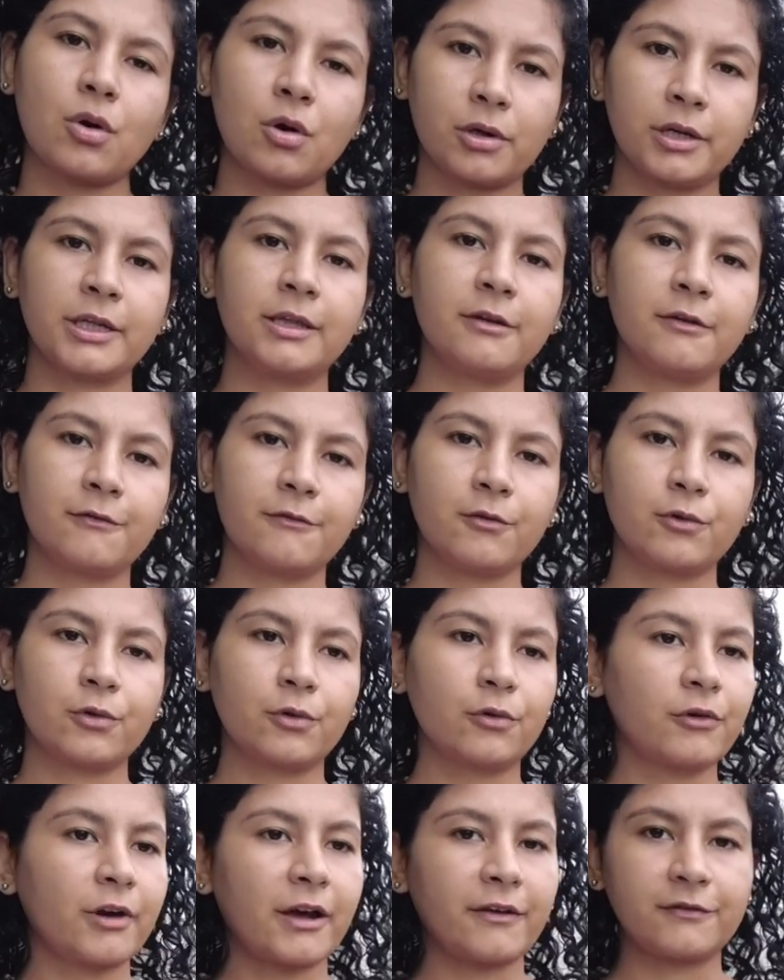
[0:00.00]
or in the
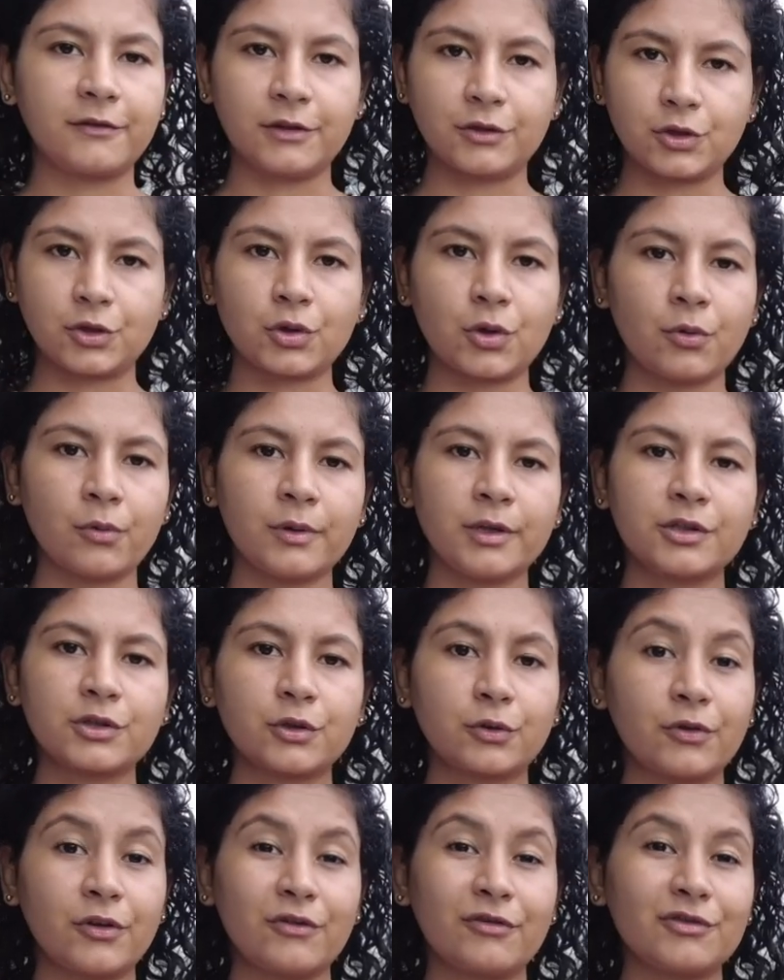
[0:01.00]
photograph, they show it.
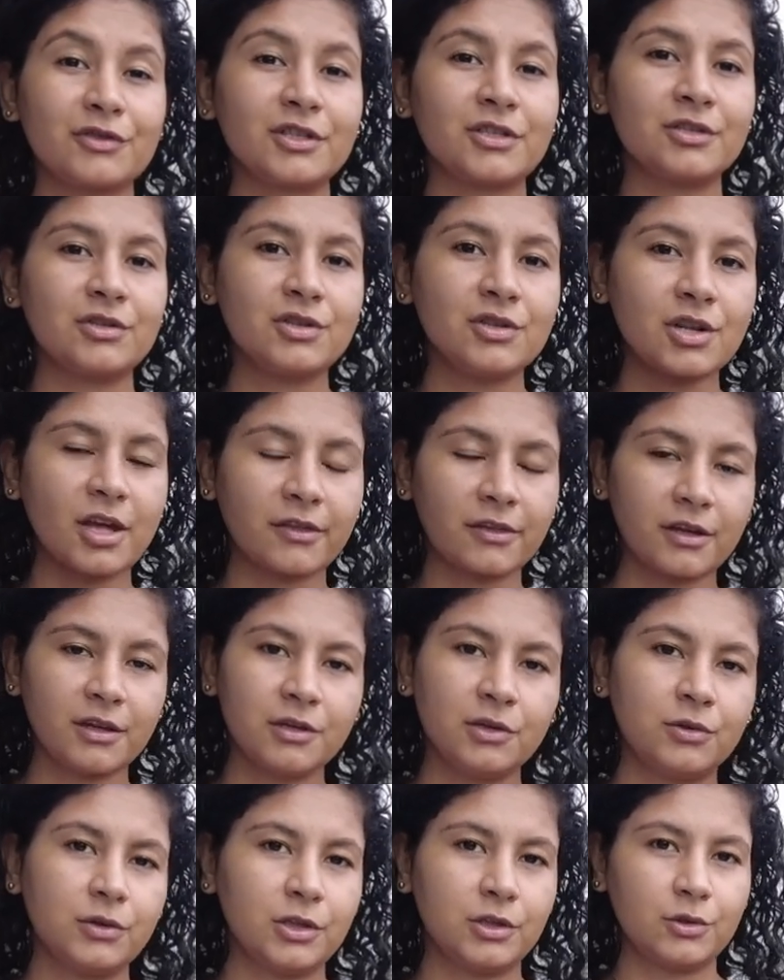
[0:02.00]
So there is
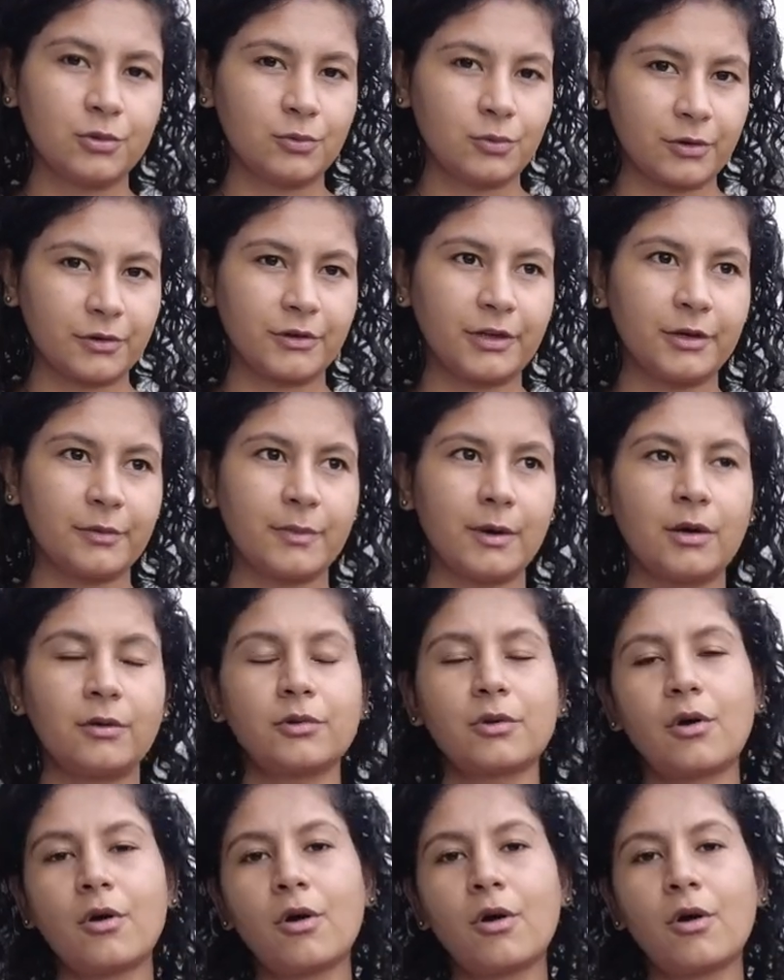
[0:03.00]
nothing you need to worry about.